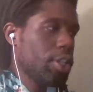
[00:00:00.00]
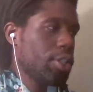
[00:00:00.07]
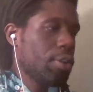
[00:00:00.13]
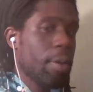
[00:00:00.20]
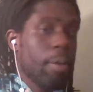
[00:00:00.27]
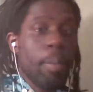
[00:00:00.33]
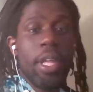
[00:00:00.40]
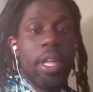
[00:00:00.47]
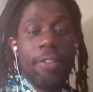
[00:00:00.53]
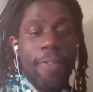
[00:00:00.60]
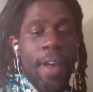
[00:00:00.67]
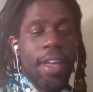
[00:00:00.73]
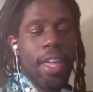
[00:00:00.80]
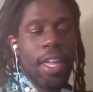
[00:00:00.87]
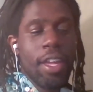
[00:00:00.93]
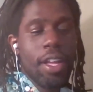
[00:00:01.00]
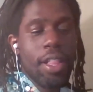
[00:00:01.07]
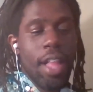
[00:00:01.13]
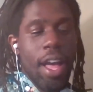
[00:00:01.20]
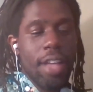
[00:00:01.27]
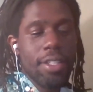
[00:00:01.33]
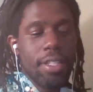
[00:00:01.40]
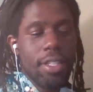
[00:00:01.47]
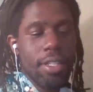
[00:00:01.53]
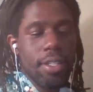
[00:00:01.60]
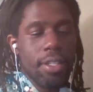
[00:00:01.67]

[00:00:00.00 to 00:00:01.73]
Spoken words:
I mean, in fact, in classes,